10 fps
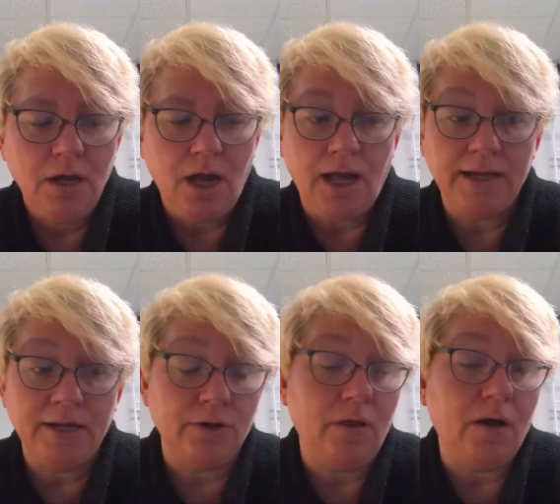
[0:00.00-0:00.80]
I
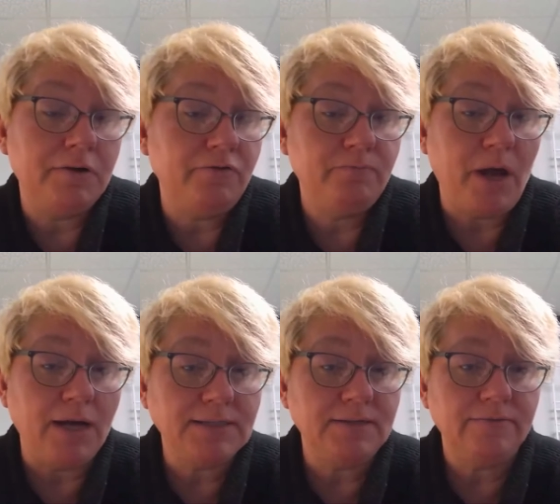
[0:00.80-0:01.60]
hear a lot of
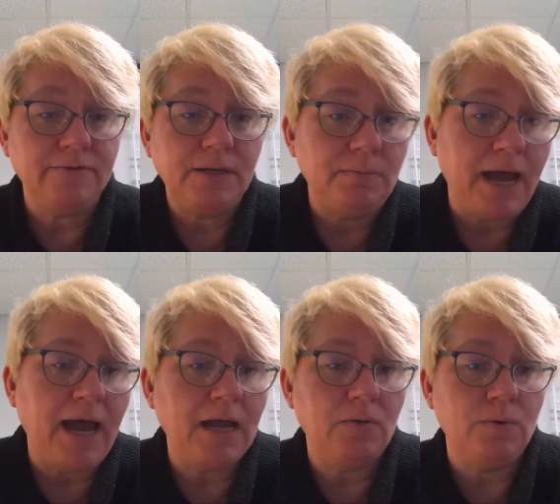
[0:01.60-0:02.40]
positive
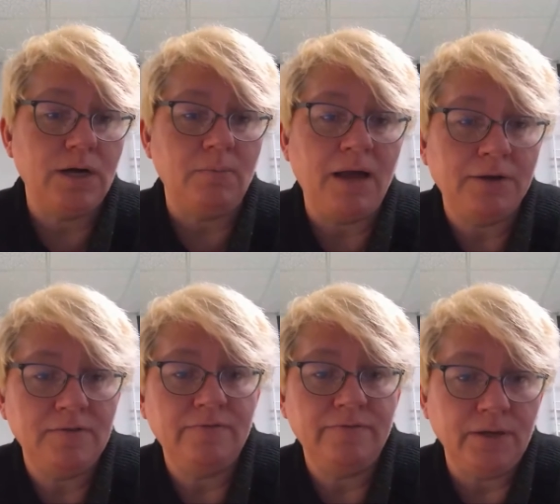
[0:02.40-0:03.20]
feedback when I'm out in
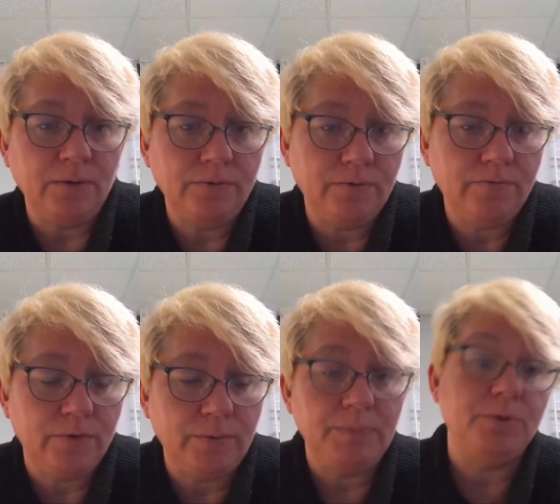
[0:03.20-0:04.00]
the field
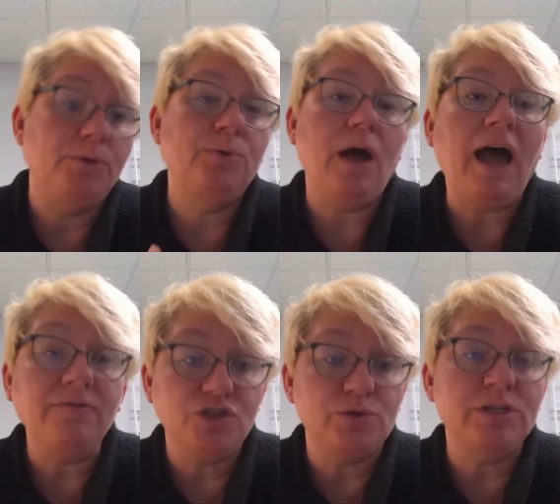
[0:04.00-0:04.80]
for people who
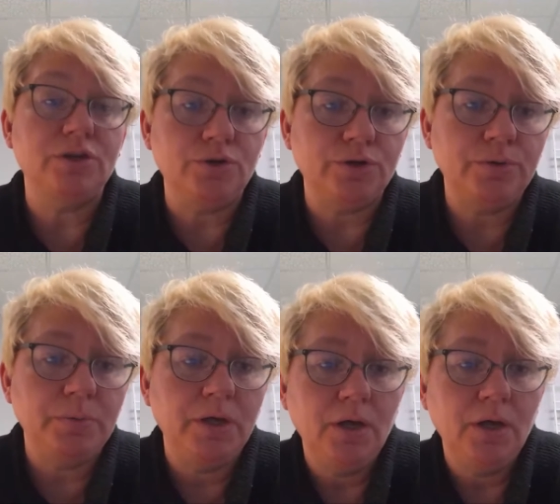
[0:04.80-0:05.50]
have joined the group.